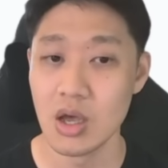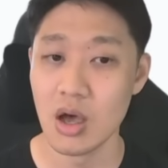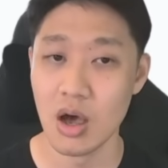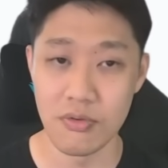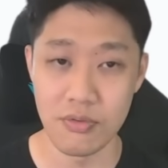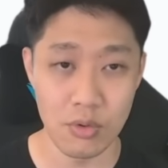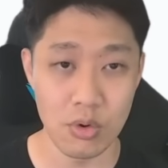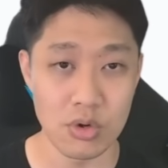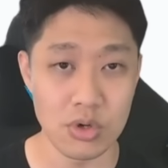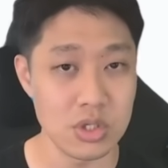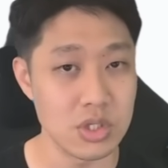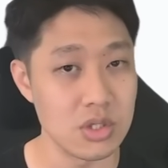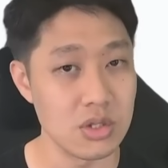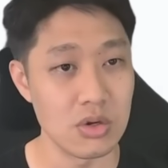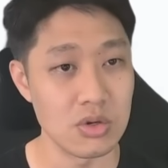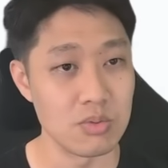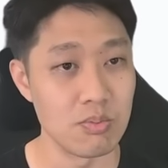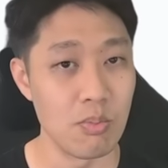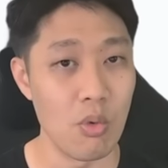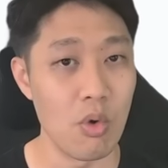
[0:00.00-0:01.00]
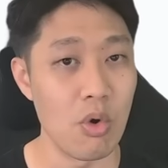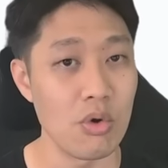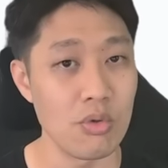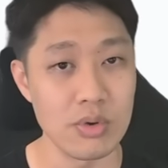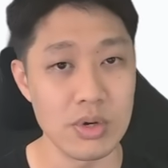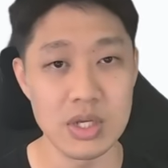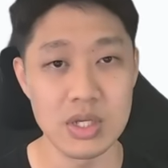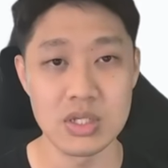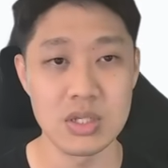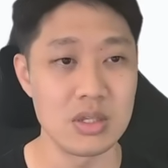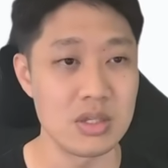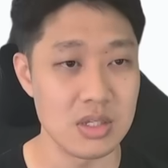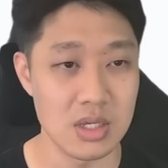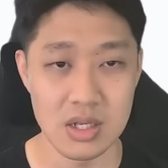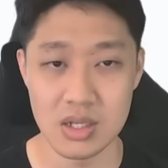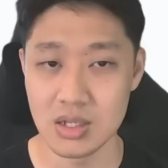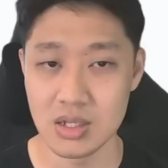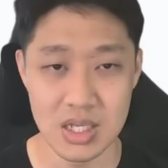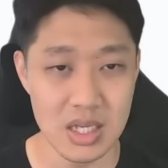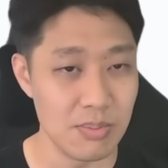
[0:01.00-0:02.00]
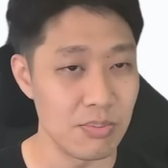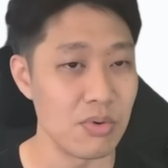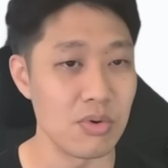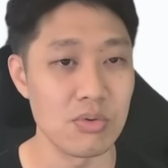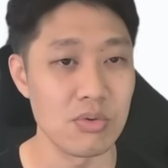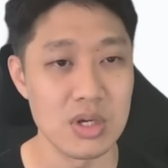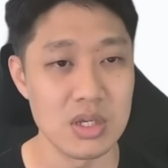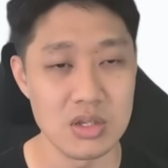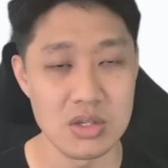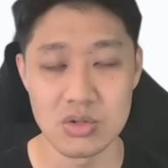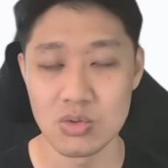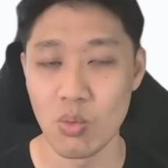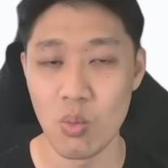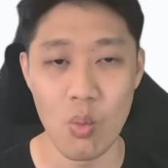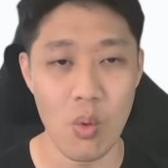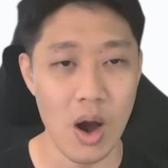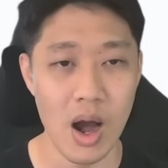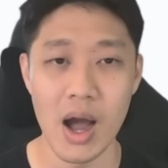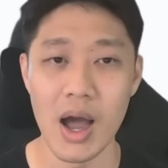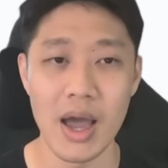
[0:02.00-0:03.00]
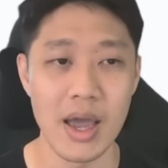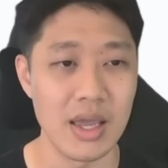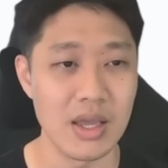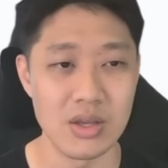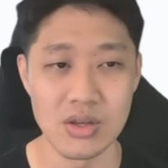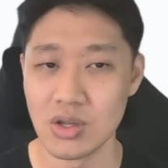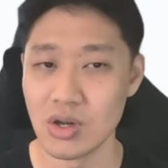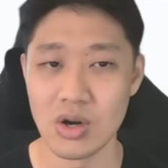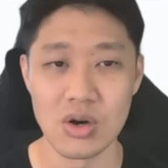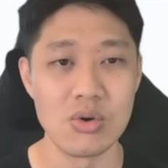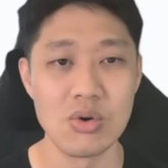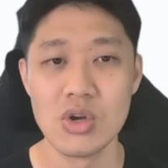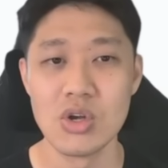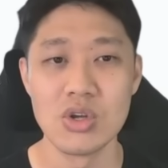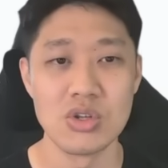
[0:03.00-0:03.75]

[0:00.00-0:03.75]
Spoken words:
Of course, there's more reasons and deeper reasons why, you